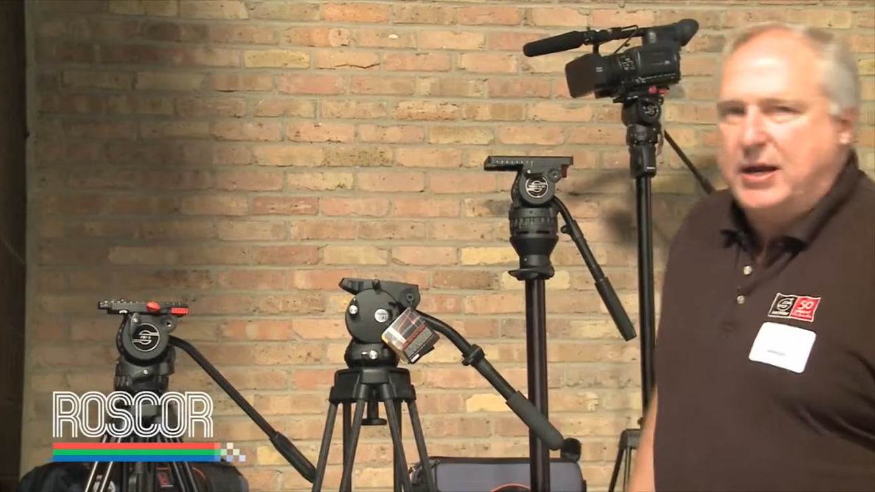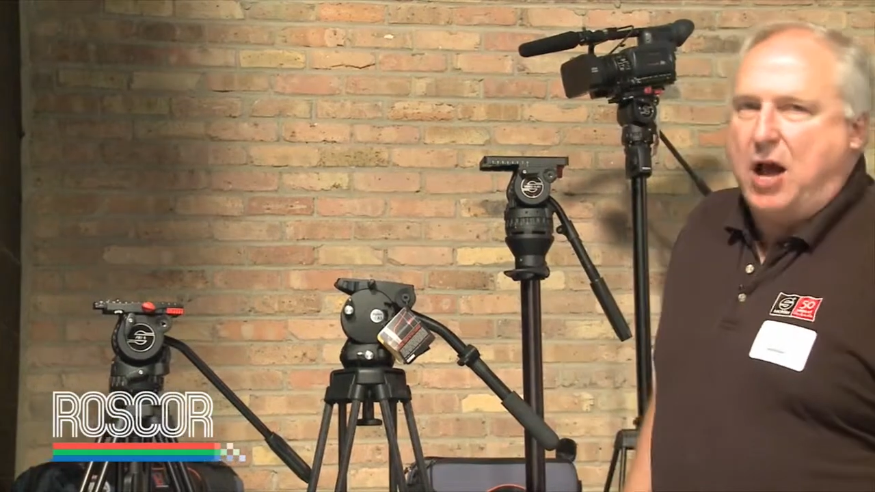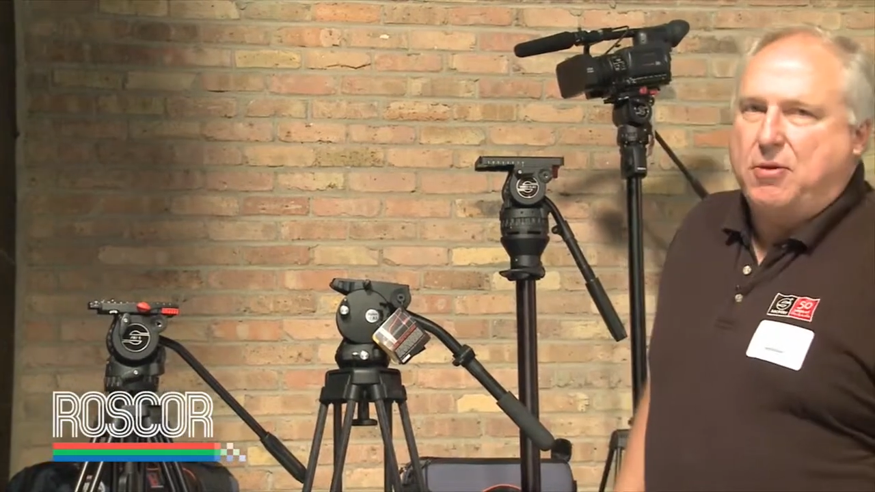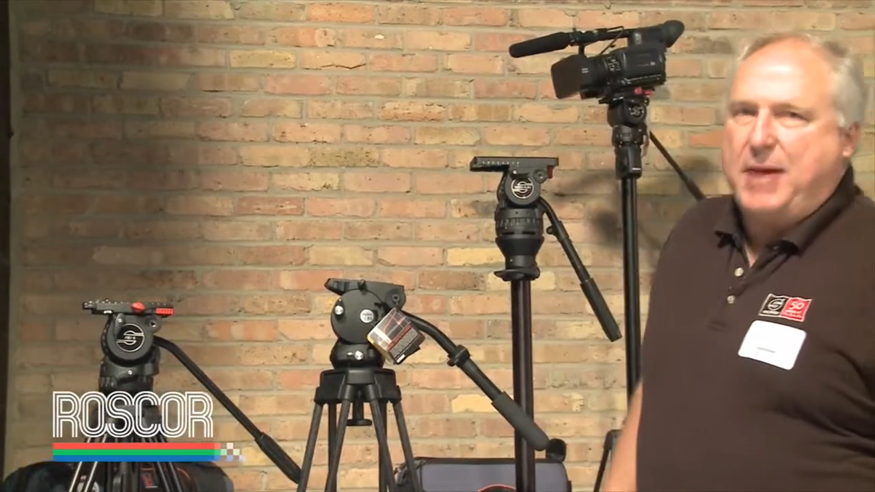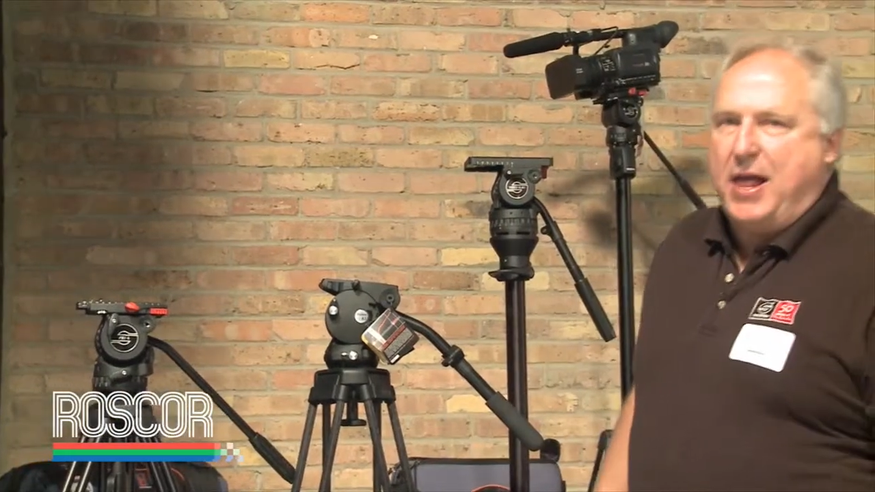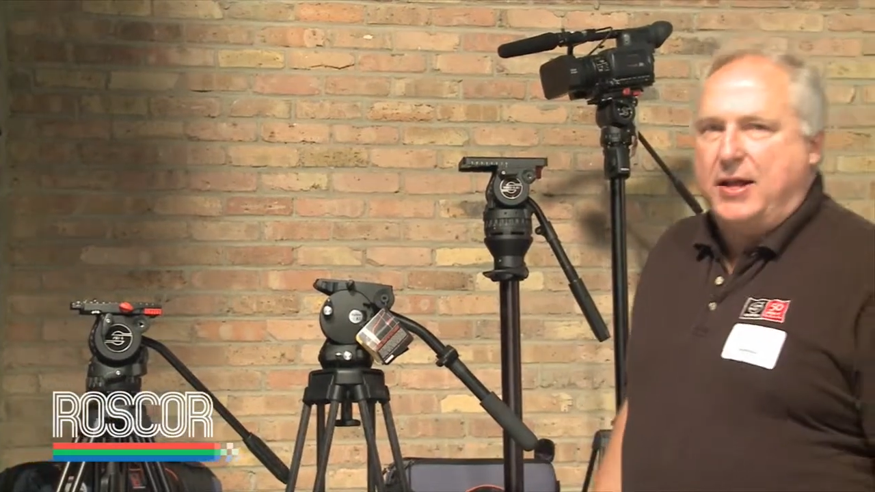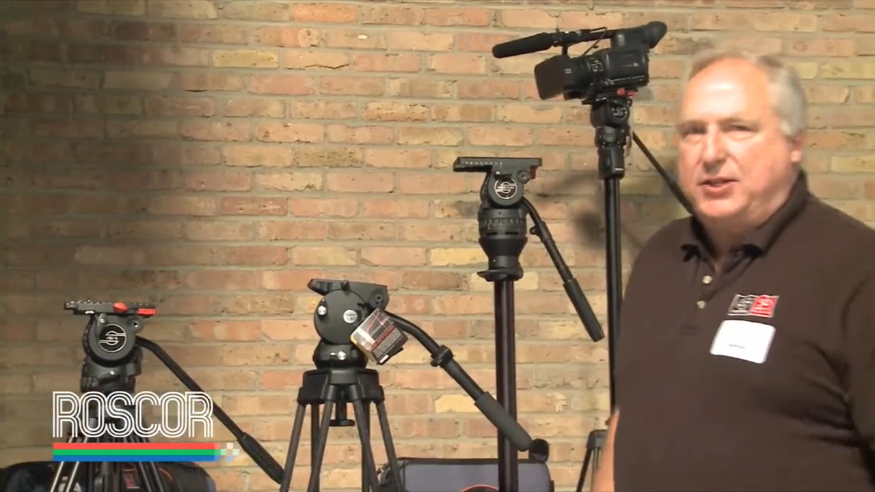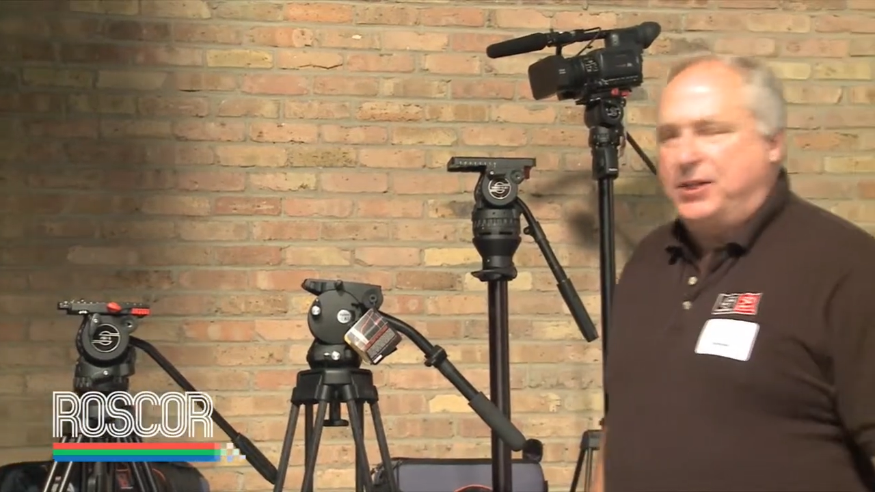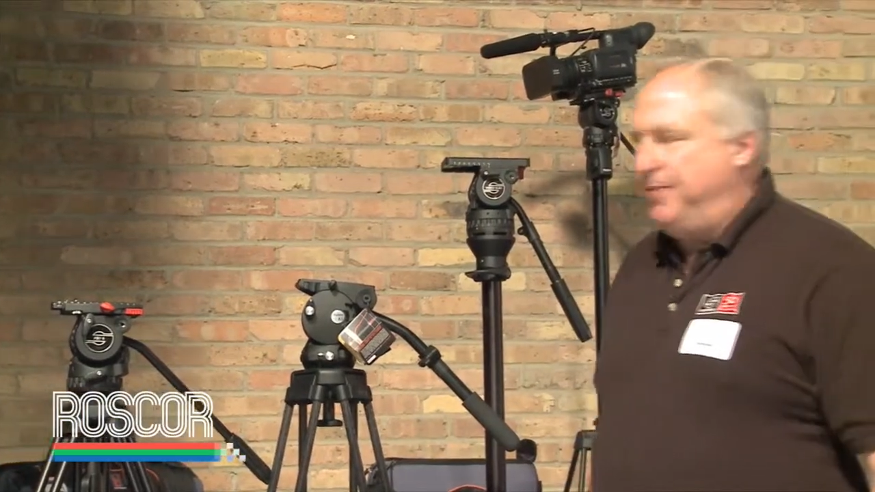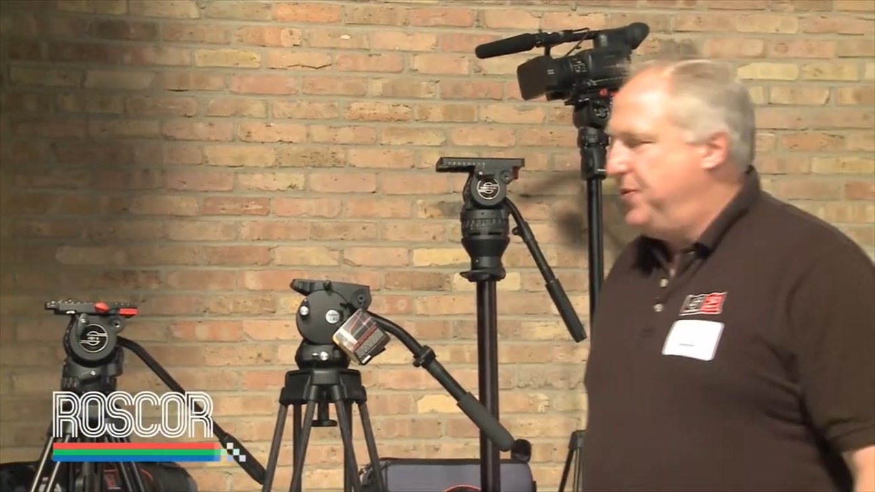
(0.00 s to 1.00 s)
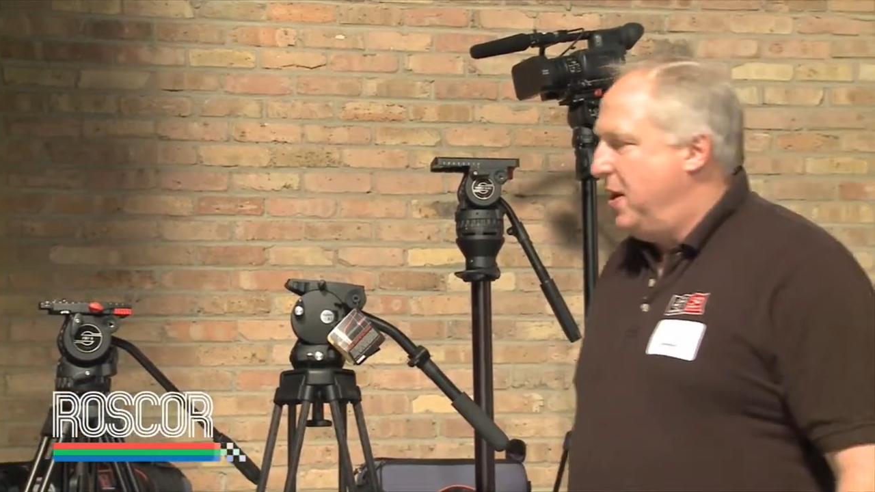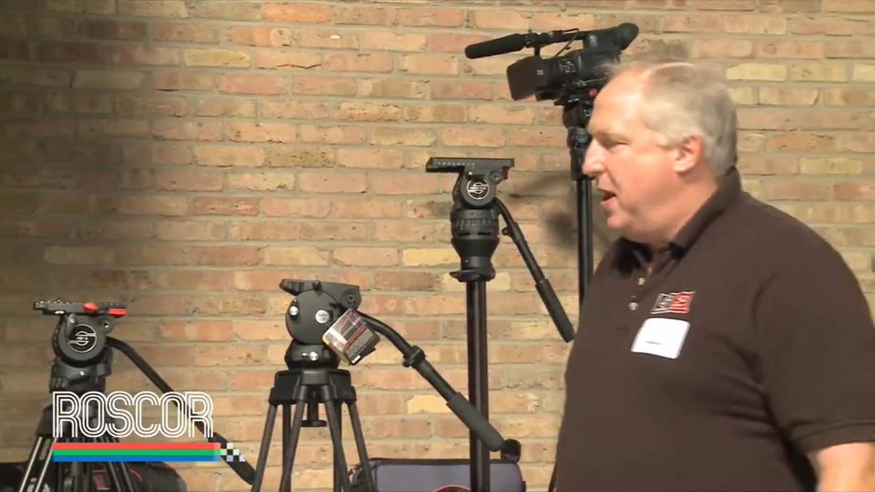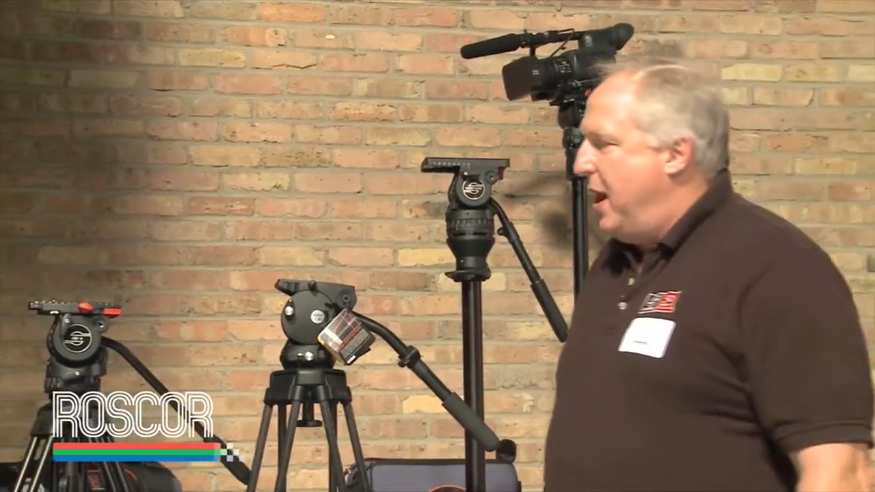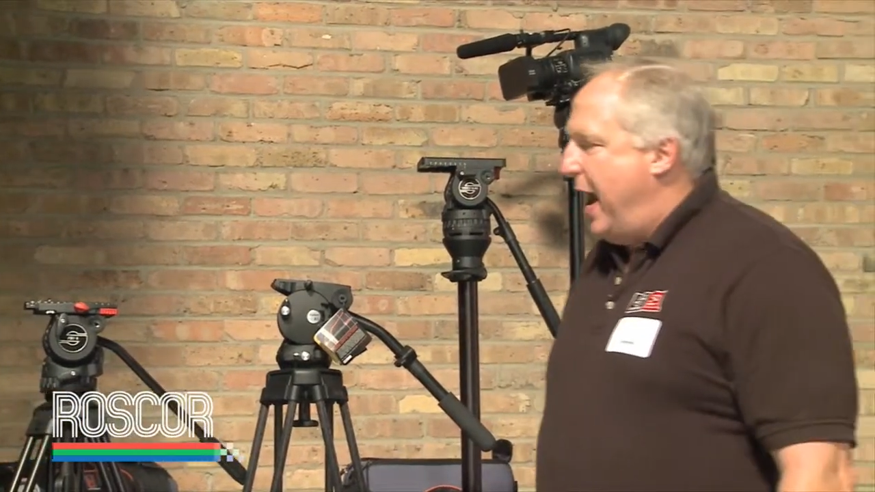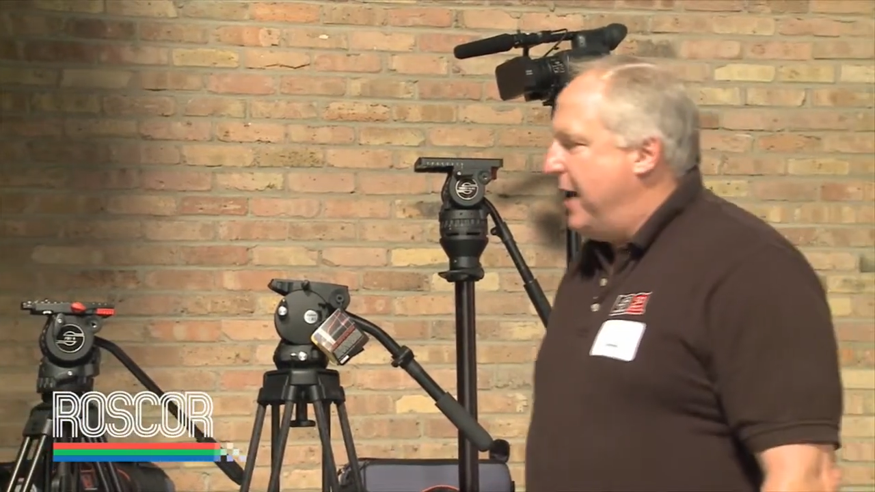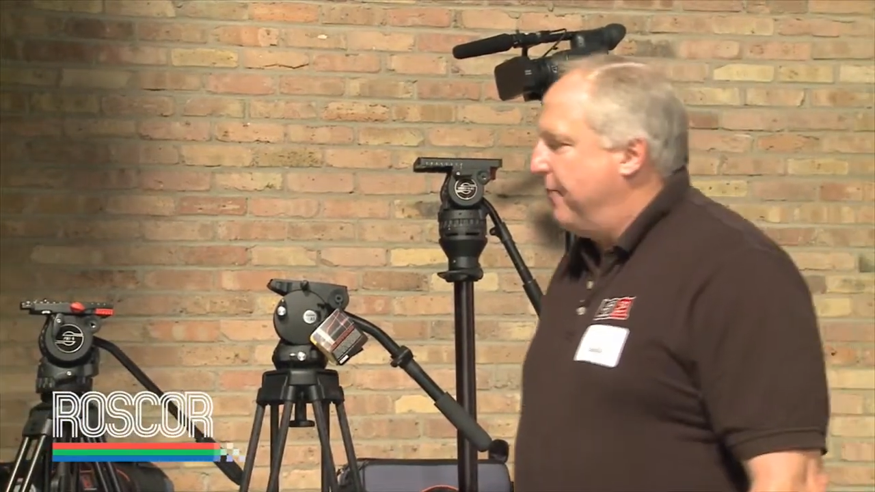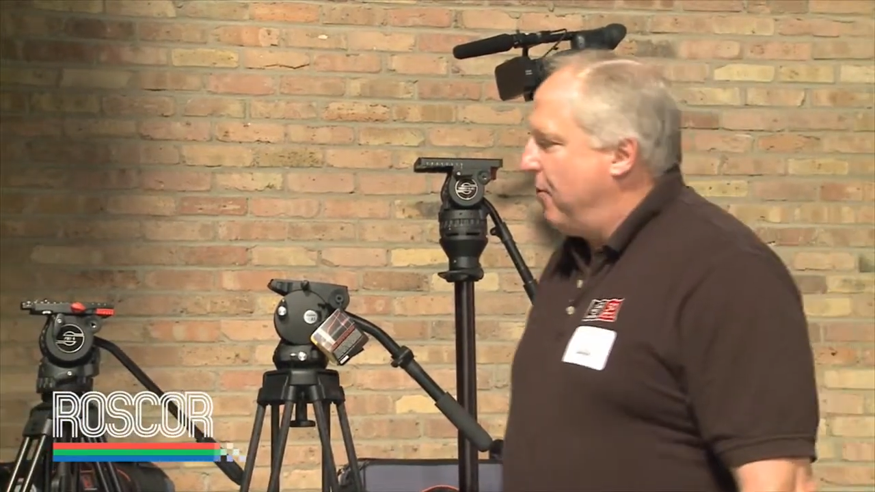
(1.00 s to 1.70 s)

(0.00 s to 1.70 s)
counterbalance, and